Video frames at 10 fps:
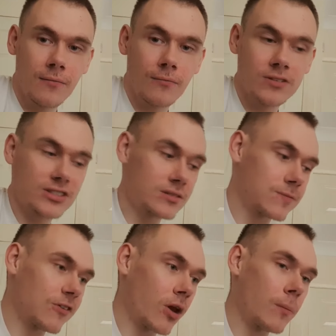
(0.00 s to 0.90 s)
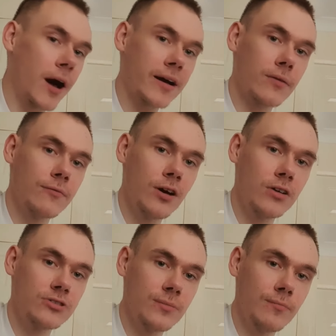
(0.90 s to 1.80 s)
which is followed by a
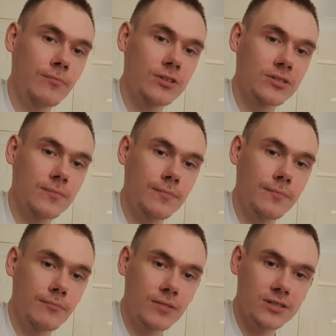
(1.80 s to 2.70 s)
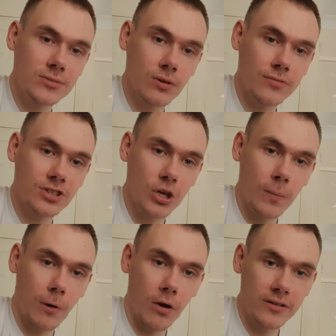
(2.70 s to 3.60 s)
conversion, which is worth 2
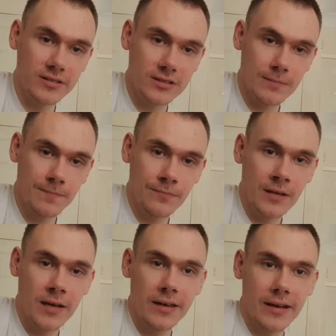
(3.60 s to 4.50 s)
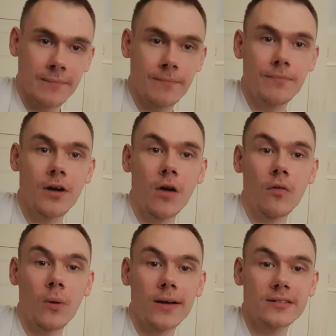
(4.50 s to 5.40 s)
points. You can other
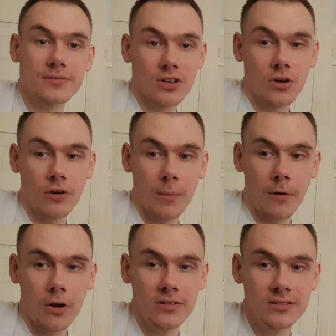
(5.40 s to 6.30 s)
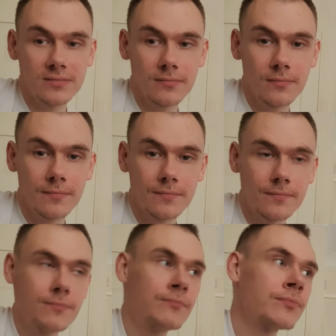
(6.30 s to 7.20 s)
ways of scoring a point
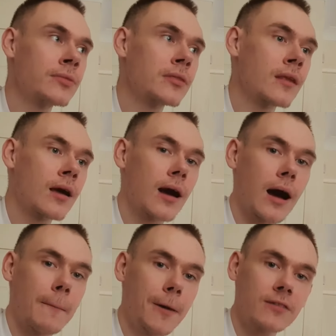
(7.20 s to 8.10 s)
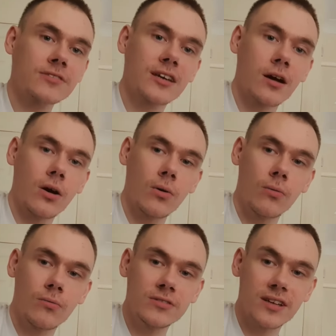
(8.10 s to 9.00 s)
are penalty goal,
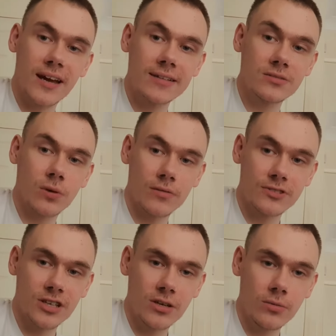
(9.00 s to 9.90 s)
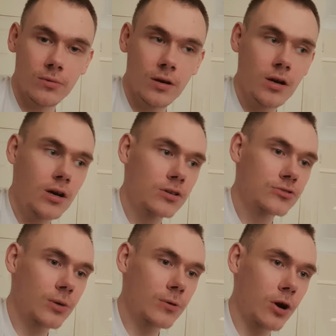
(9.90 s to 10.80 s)
which again is worth 2,
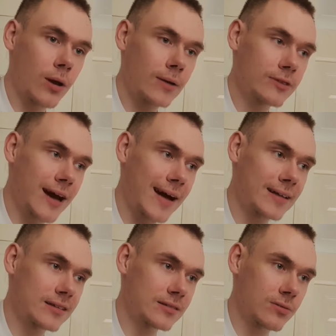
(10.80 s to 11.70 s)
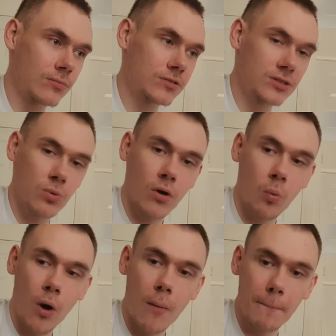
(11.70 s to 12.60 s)
drop goal out your hands, which is worth
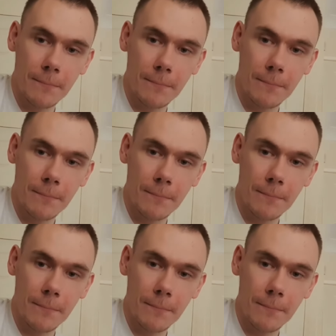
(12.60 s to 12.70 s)
1.